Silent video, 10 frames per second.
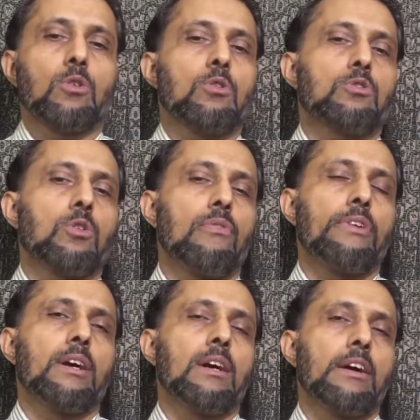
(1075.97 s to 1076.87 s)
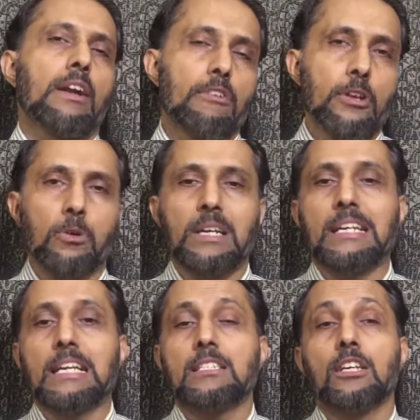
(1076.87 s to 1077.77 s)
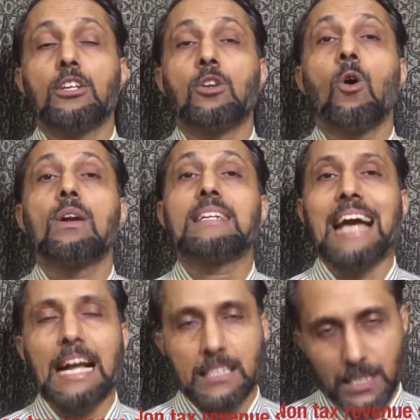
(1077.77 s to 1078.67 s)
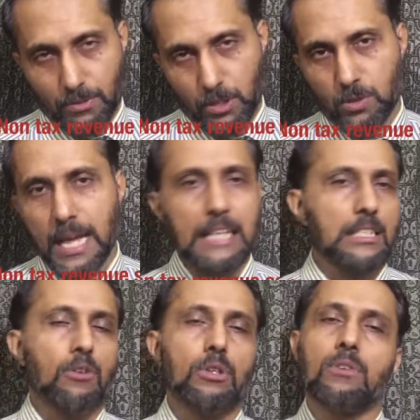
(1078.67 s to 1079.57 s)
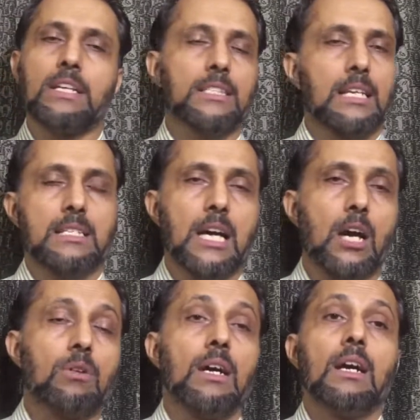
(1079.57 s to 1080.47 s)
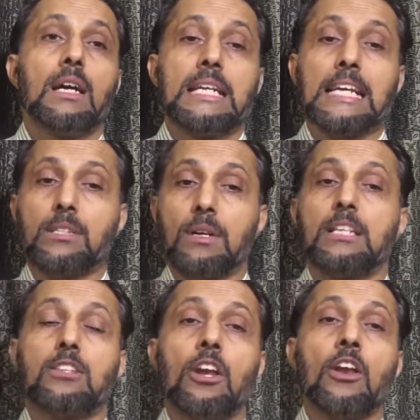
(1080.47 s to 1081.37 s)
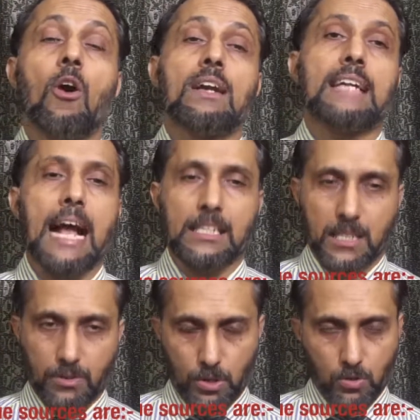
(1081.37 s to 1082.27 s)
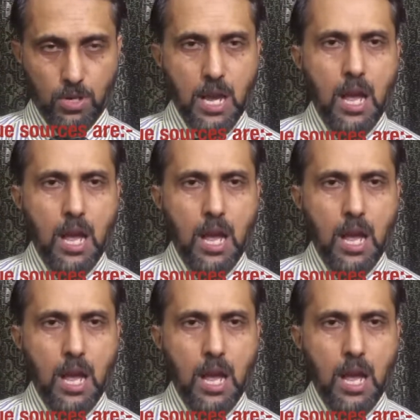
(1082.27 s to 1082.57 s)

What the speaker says: source of revenue, it is non-tax revenue. Tax revenue we discussed now. Next one is a non-tax revenue.